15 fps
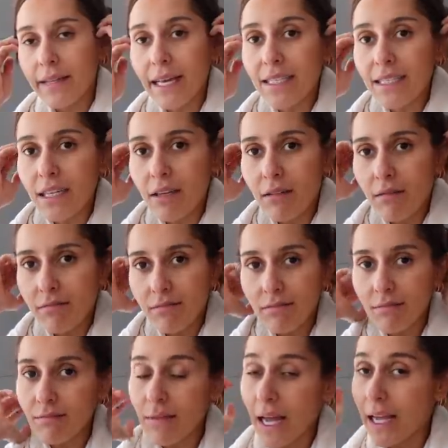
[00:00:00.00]
Get here
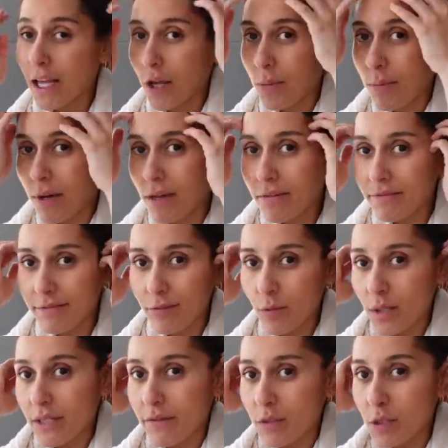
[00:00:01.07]
and go puff.
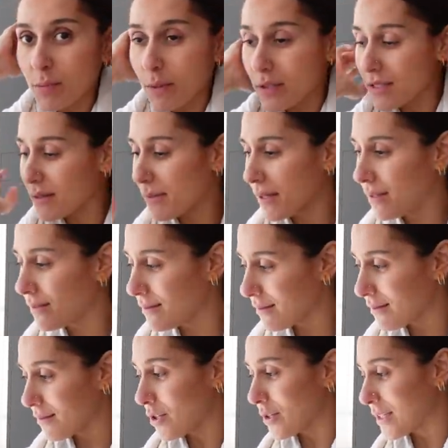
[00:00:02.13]
Whatever you sponsor me,
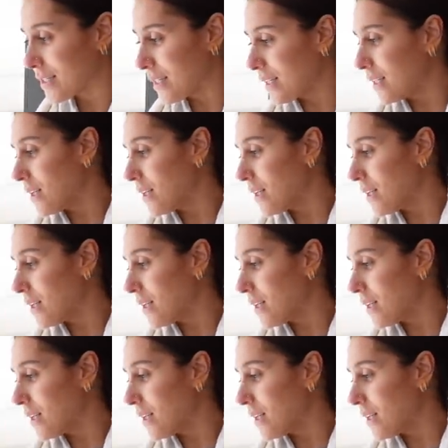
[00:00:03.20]
honestly.